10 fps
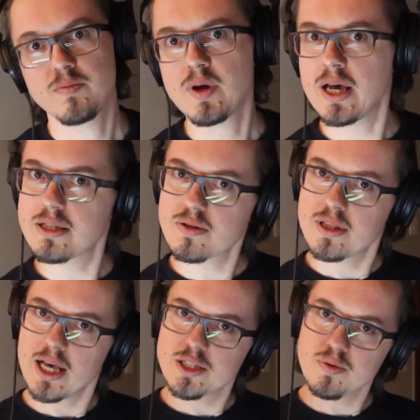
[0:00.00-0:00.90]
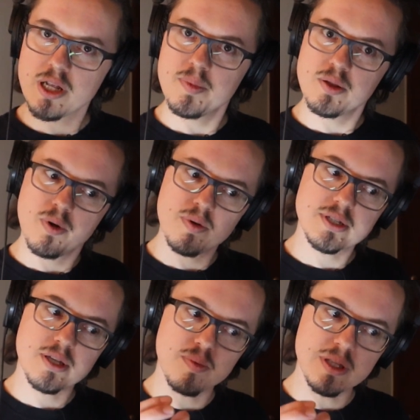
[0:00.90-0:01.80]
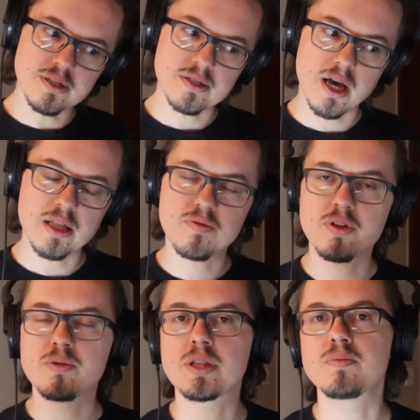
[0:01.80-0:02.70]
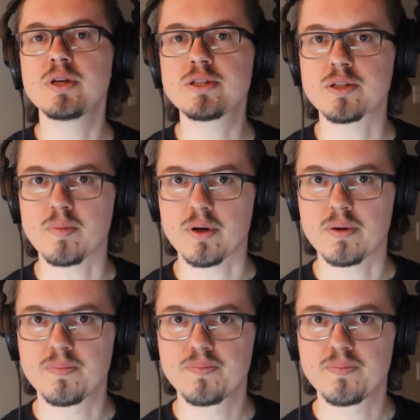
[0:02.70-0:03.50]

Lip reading: All right, so that's what I mean when we say we design for the unreasonable.